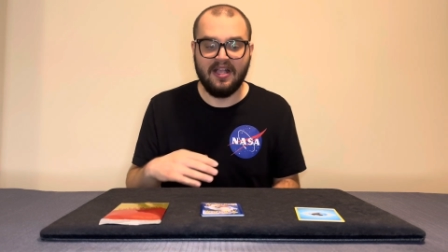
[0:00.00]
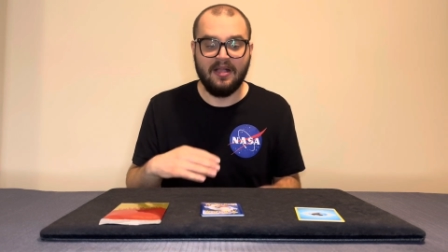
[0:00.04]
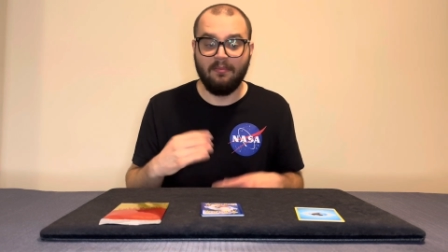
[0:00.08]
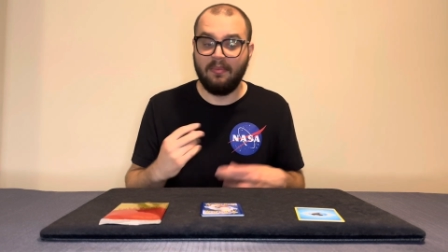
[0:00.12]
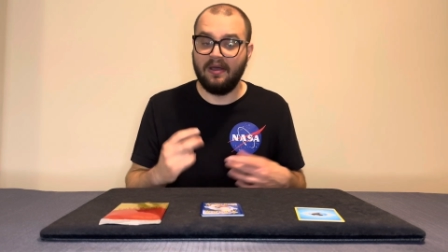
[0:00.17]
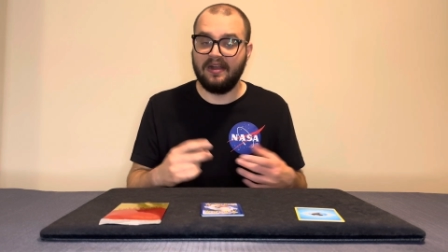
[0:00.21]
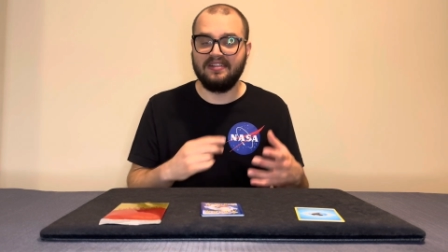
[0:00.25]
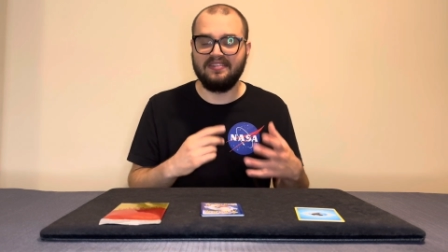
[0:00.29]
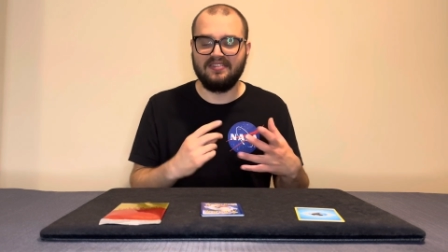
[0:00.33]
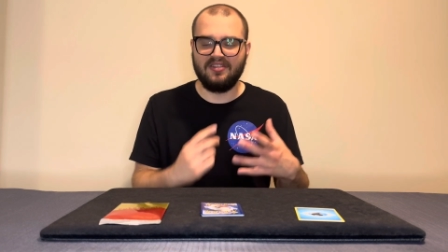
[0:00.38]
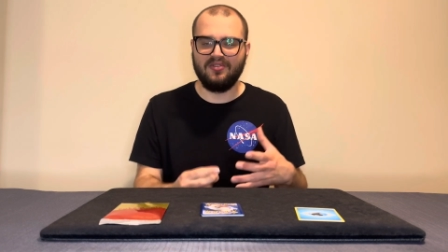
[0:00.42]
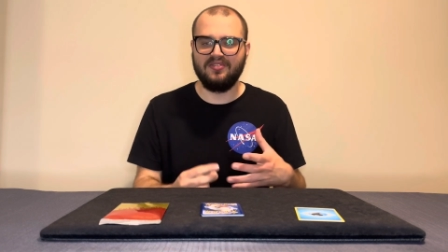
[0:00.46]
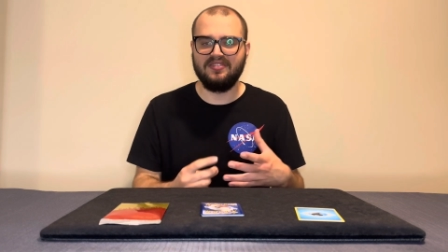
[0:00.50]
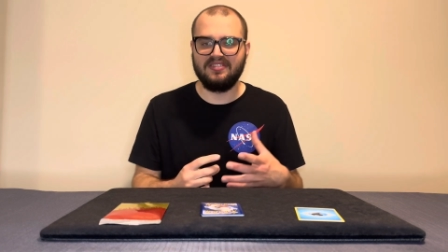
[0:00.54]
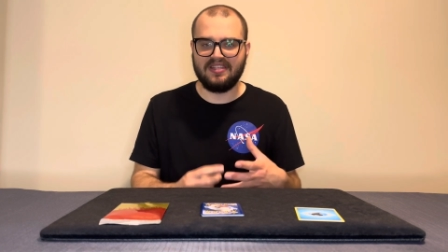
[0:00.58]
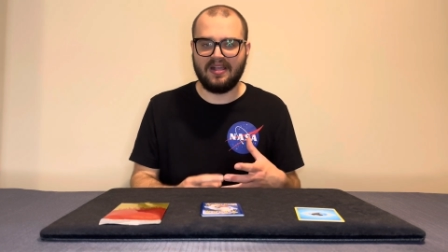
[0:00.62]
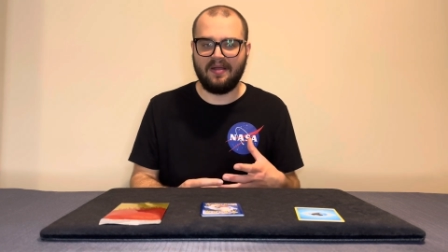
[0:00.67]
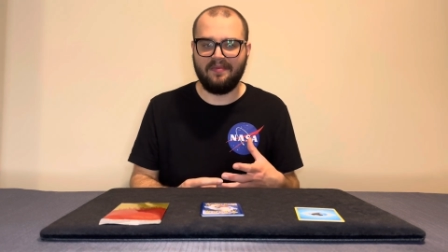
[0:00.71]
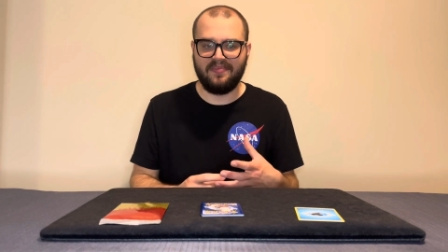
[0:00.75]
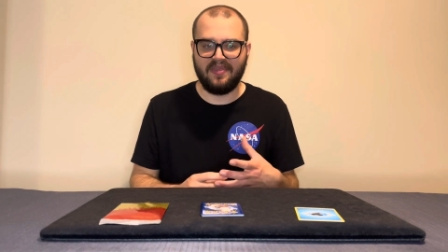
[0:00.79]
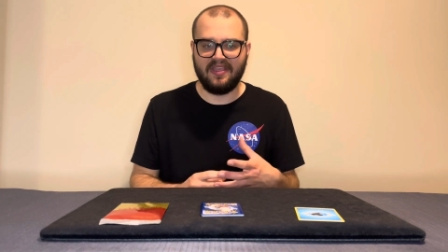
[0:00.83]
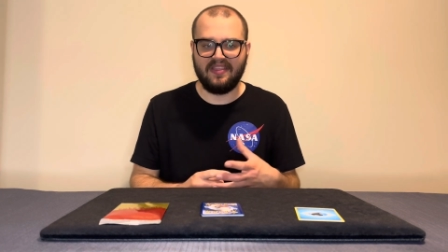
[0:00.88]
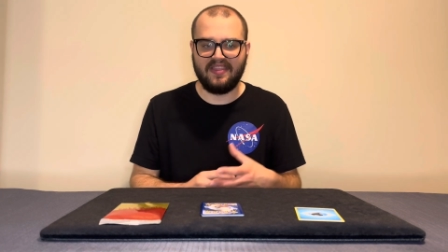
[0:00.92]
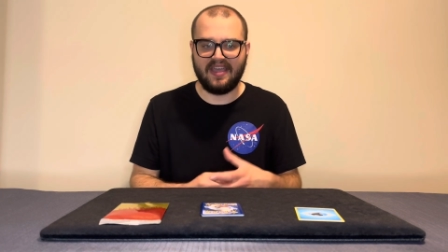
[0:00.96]
but it's still
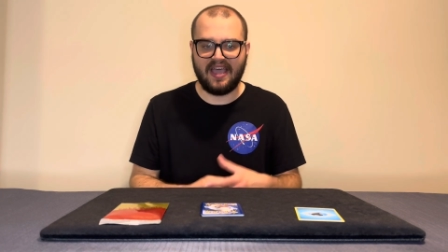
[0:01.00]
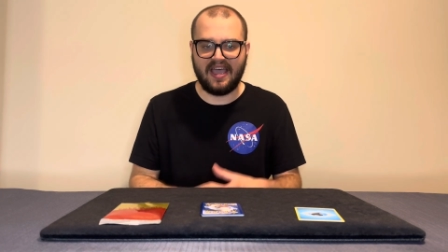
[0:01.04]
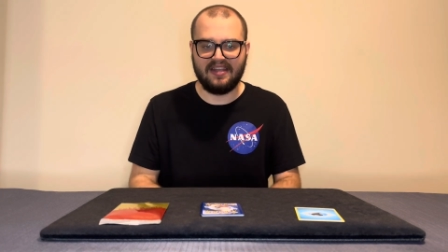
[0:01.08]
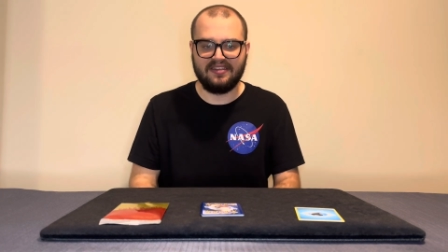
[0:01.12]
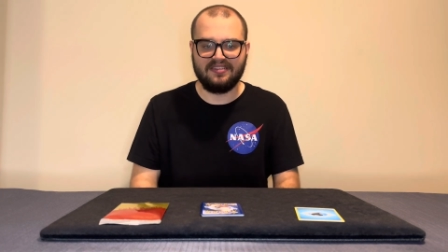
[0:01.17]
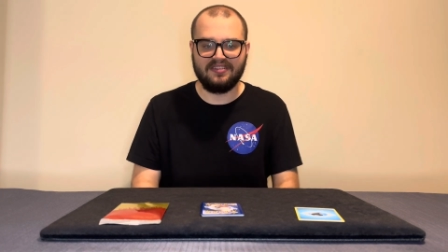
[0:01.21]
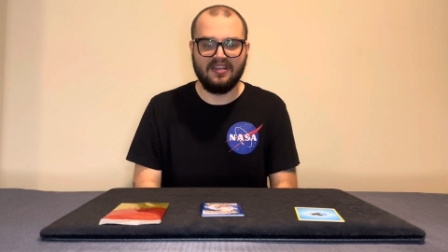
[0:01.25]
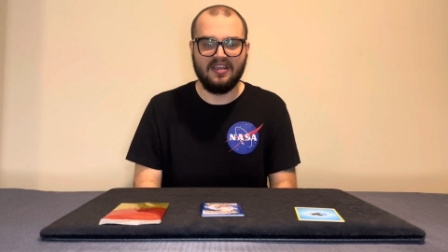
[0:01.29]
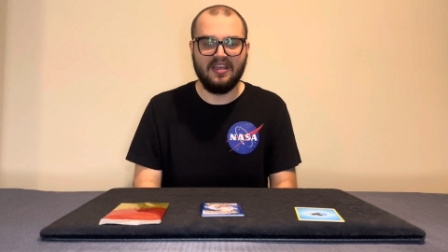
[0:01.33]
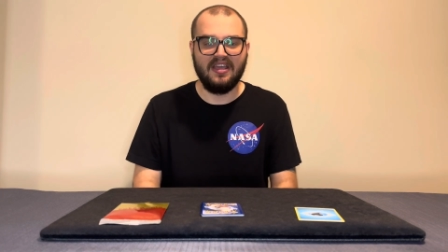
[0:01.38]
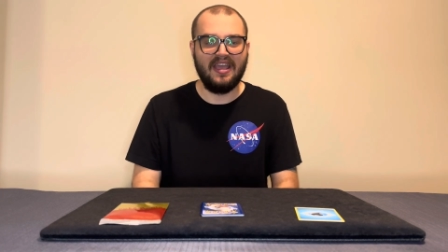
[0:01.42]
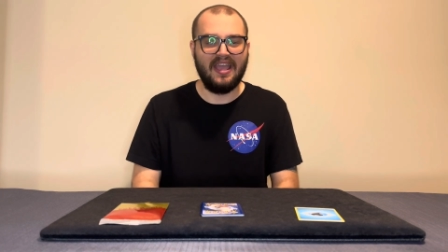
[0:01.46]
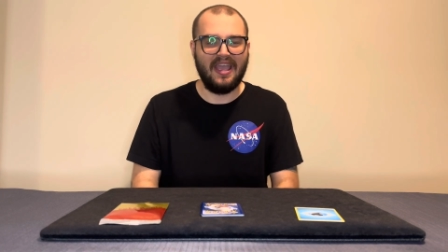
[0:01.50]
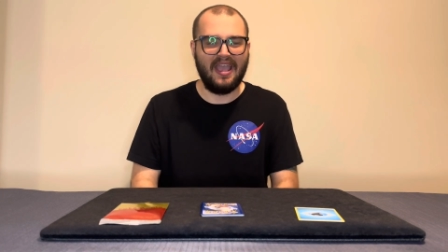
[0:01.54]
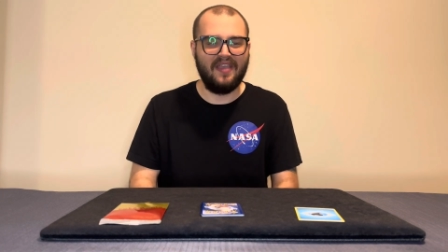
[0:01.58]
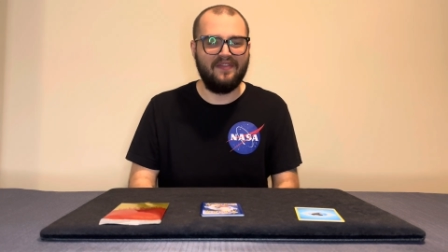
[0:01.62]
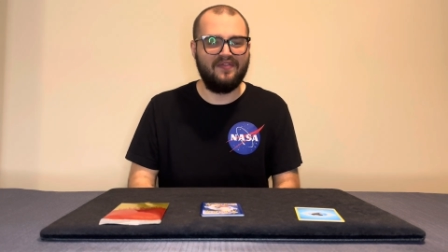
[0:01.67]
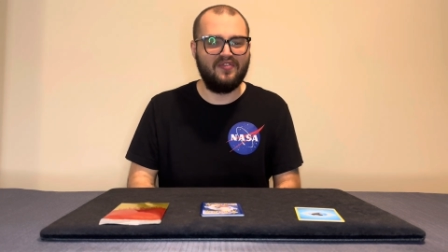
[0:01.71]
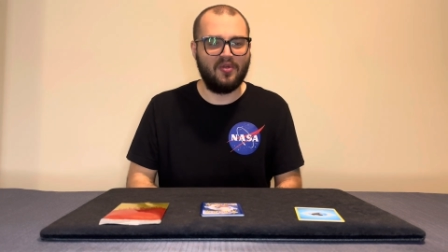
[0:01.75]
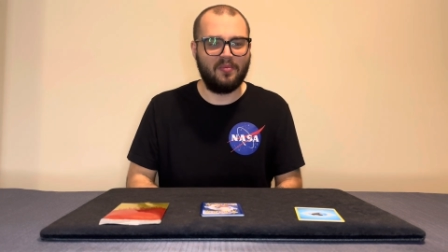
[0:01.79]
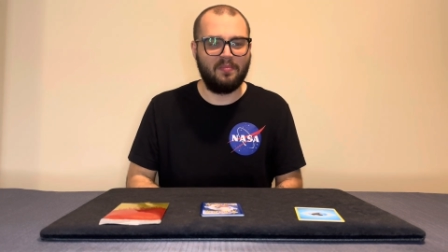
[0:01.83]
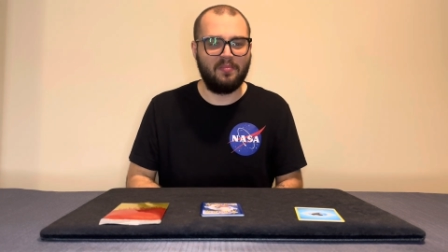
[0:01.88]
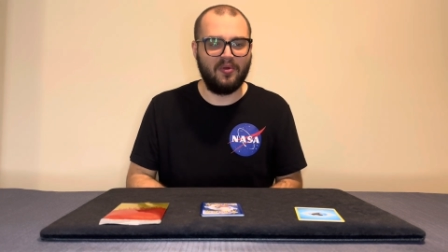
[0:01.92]
something that if you're